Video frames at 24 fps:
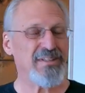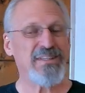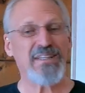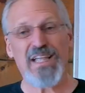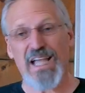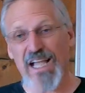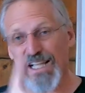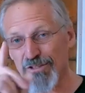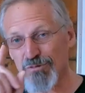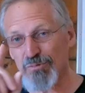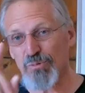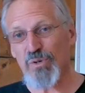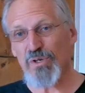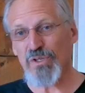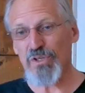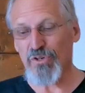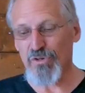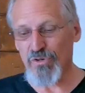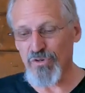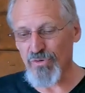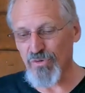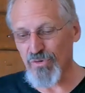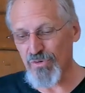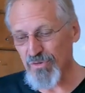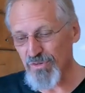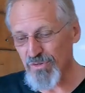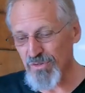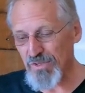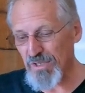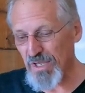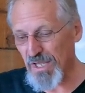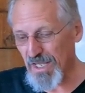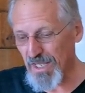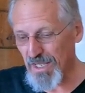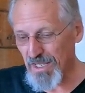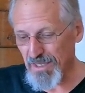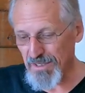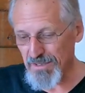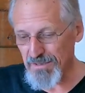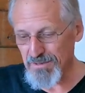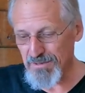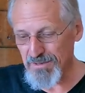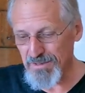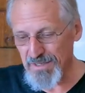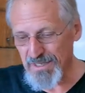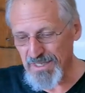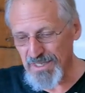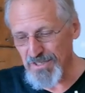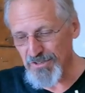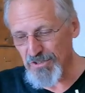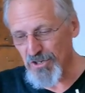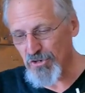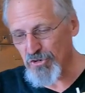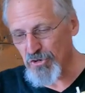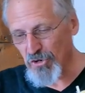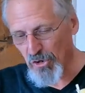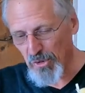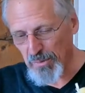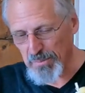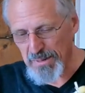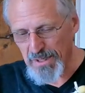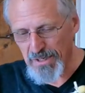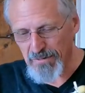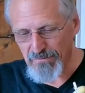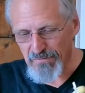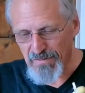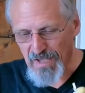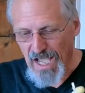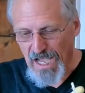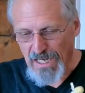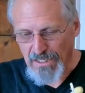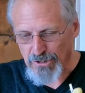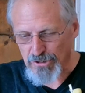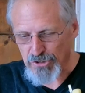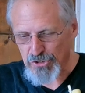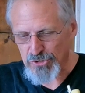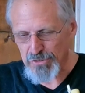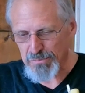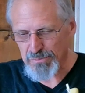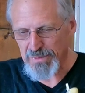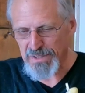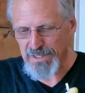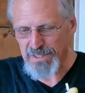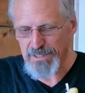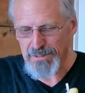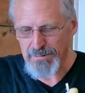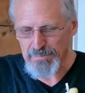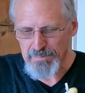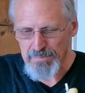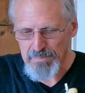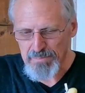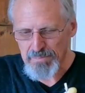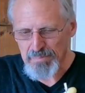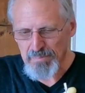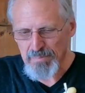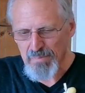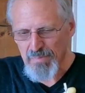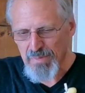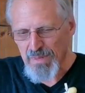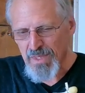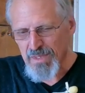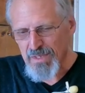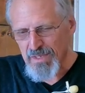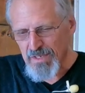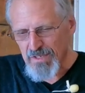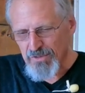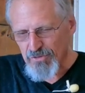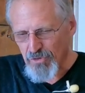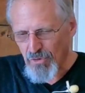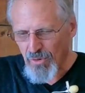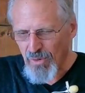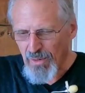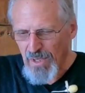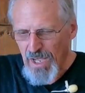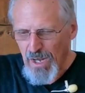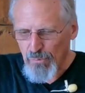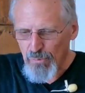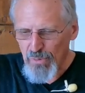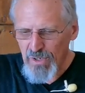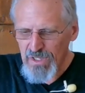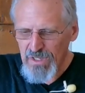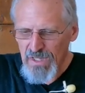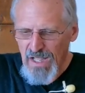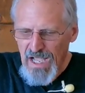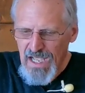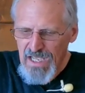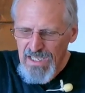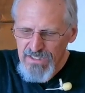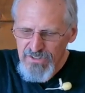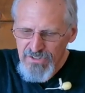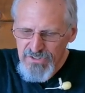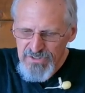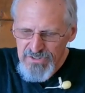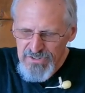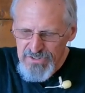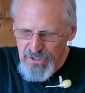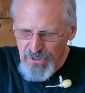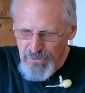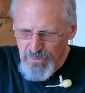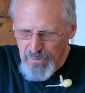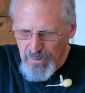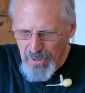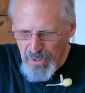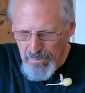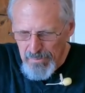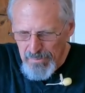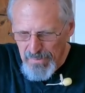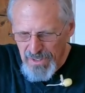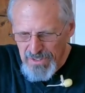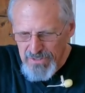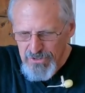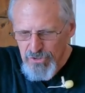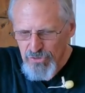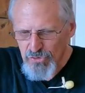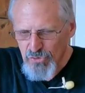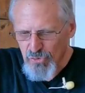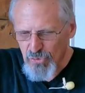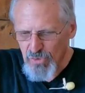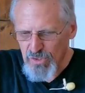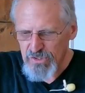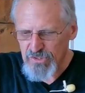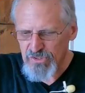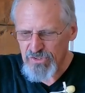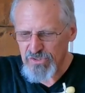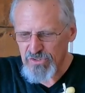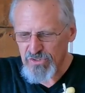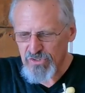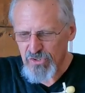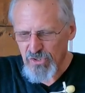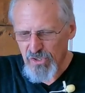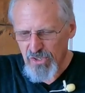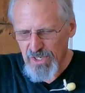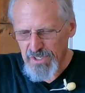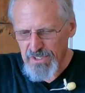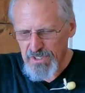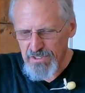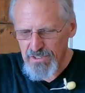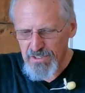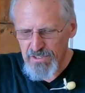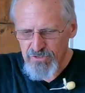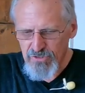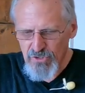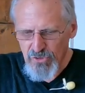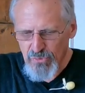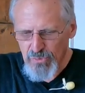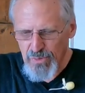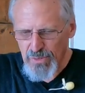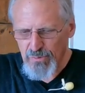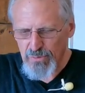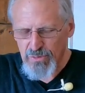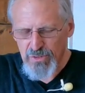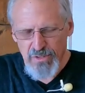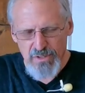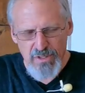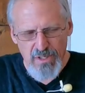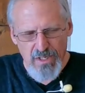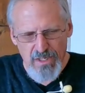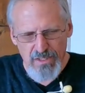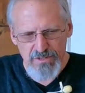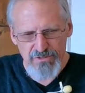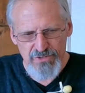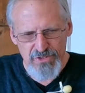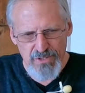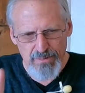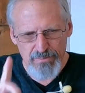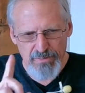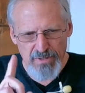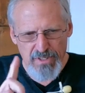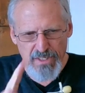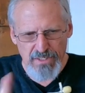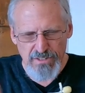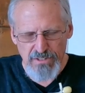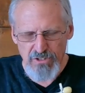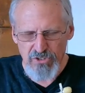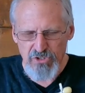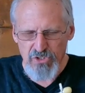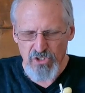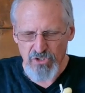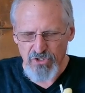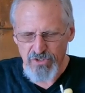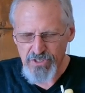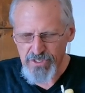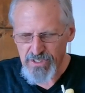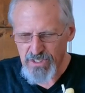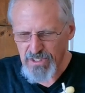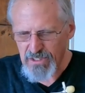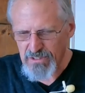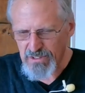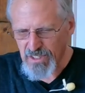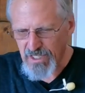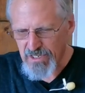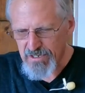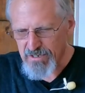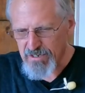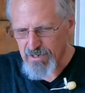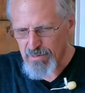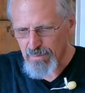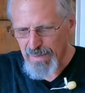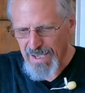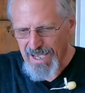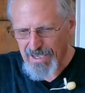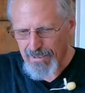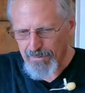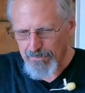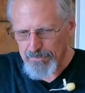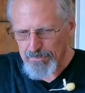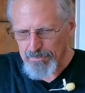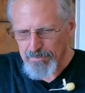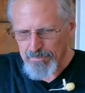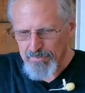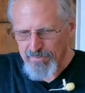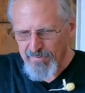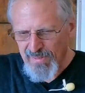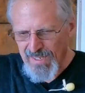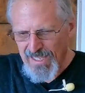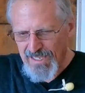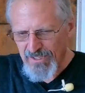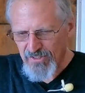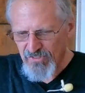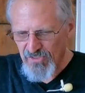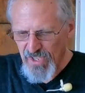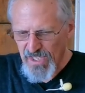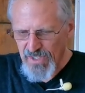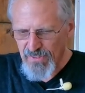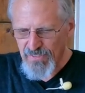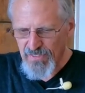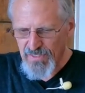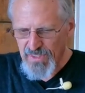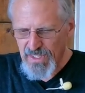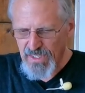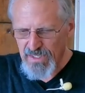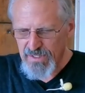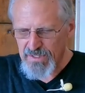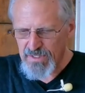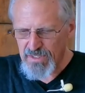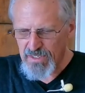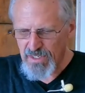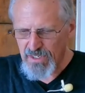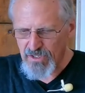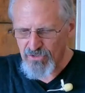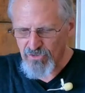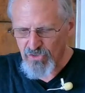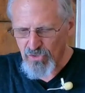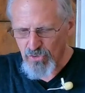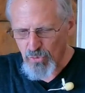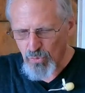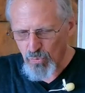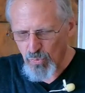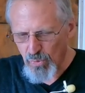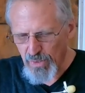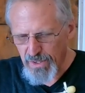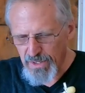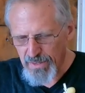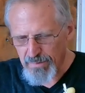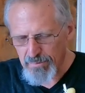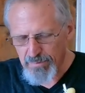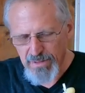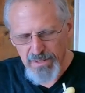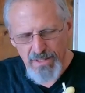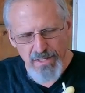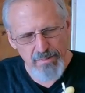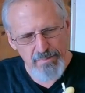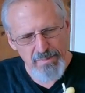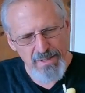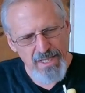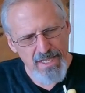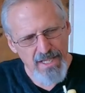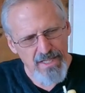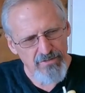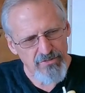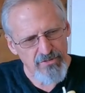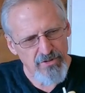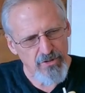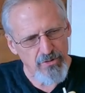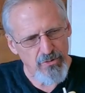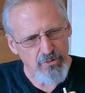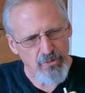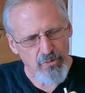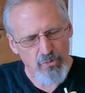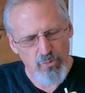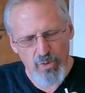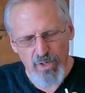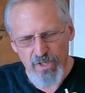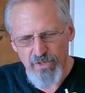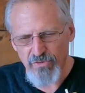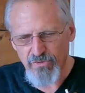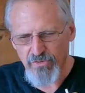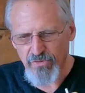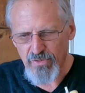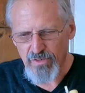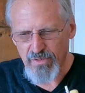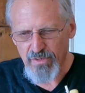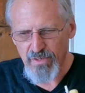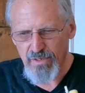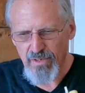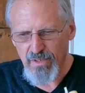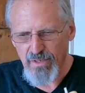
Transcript: That's what your determining factor should be. So I realize there are a bunch of Christians who are going to disagree with the concept that I just articulated about Satan thinking that he's going to win, but let me ask you a question.